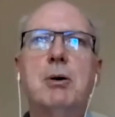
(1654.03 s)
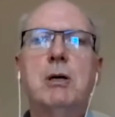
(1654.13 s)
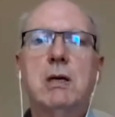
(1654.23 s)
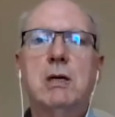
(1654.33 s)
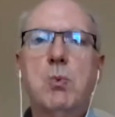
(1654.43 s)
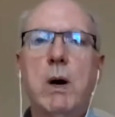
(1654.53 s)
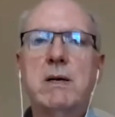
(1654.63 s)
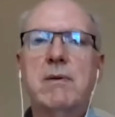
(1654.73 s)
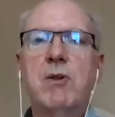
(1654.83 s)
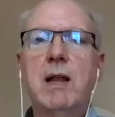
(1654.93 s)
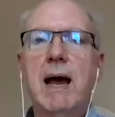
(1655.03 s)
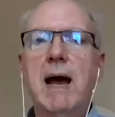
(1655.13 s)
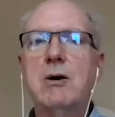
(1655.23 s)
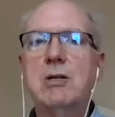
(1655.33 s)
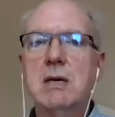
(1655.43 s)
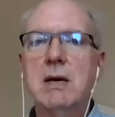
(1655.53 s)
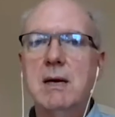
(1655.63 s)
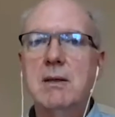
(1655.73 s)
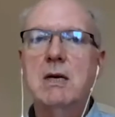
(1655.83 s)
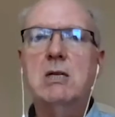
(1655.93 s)
put this wonderful house,
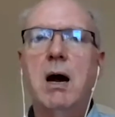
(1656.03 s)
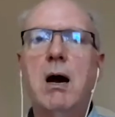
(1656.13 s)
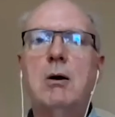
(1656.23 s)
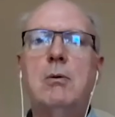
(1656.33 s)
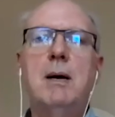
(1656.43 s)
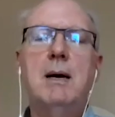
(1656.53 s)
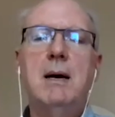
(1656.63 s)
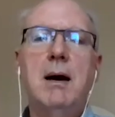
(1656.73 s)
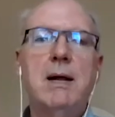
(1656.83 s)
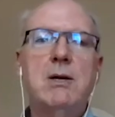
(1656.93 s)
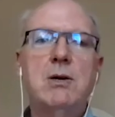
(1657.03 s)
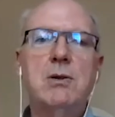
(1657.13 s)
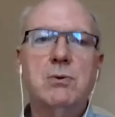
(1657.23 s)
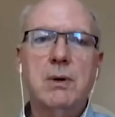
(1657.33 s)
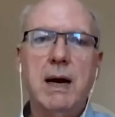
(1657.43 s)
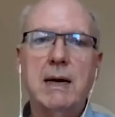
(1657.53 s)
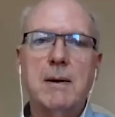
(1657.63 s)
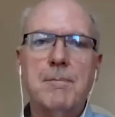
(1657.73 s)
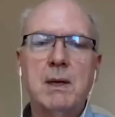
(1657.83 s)
this home, under threat.